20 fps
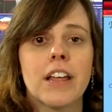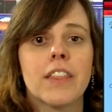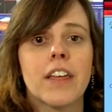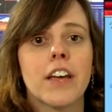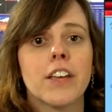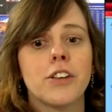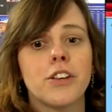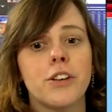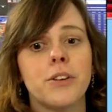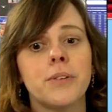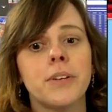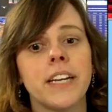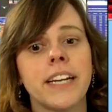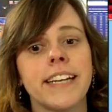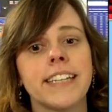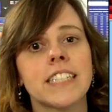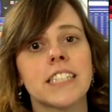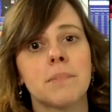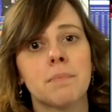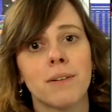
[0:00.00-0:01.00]
that you
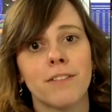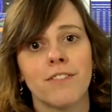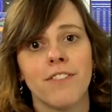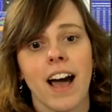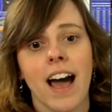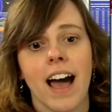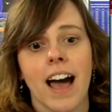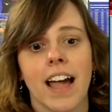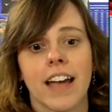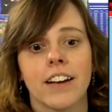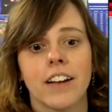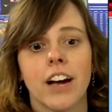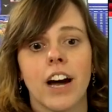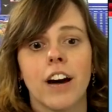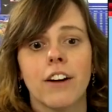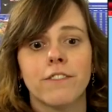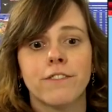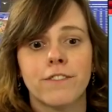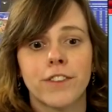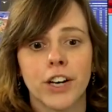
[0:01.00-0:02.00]
need to provide
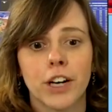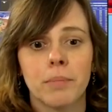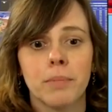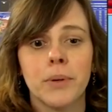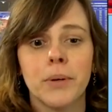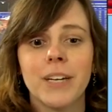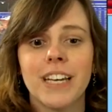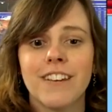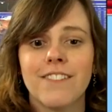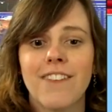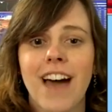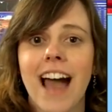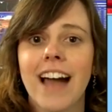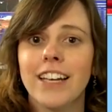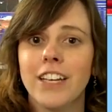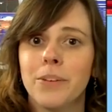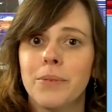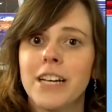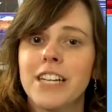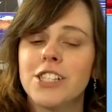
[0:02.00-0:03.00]
a verbal
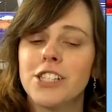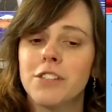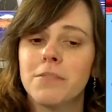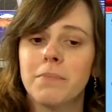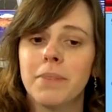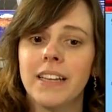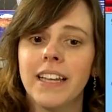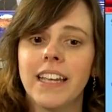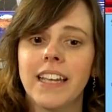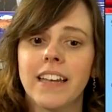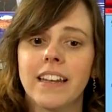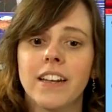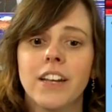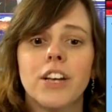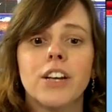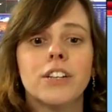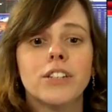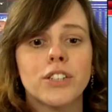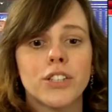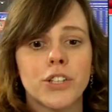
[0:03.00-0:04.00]
evacuation plan
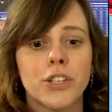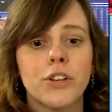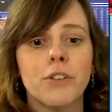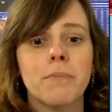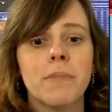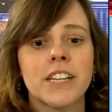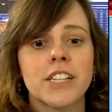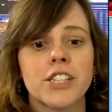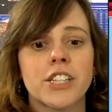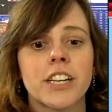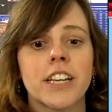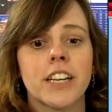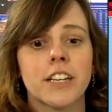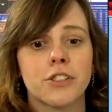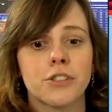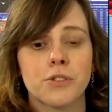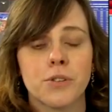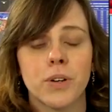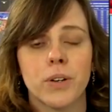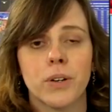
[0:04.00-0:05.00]
to Mission
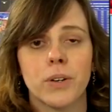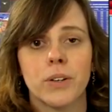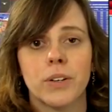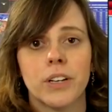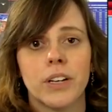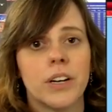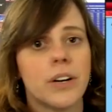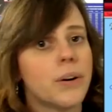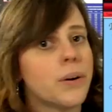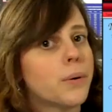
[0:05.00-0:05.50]
Control,